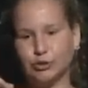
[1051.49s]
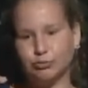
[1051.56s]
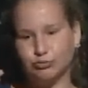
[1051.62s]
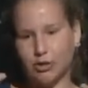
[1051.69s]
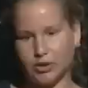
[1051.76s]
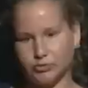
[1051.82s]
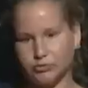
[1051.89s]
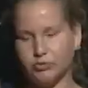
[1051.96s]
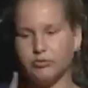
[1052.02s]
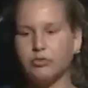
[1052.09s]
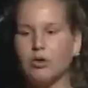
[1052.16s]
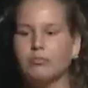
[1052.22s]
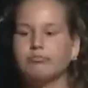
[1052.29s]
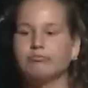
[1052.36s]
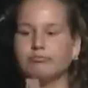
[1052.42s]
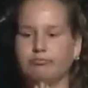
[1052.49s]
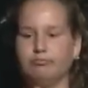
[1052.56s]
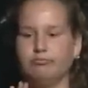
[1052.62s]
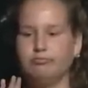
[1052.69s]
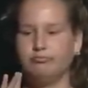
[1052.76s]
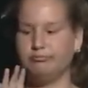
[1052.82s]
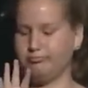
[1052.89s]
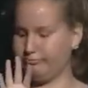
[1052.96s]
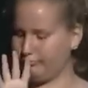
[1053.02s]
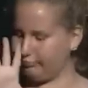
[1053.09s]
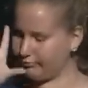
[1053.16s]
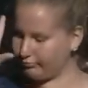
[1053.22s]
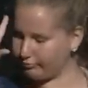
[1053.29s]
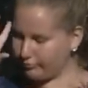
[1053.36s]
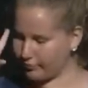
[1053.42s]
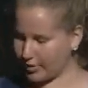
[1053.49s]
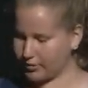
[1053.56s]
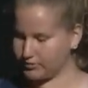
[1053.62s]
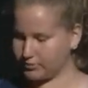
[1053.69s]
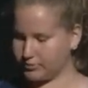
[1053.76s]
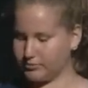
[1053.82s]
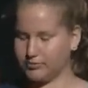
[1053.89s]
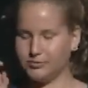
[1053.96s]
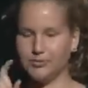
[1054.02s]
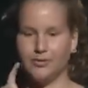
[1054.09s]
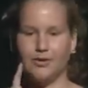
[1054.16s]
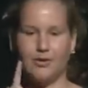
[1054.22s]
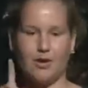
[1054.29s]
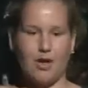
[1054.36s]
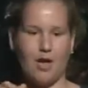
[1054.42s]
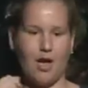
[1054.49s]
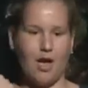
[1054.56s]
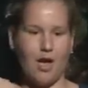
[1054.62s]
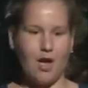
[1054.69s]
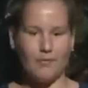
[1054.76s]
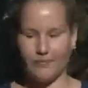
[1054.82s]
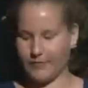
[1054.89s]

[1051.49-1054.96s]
Deaf Women United, and has served as executive director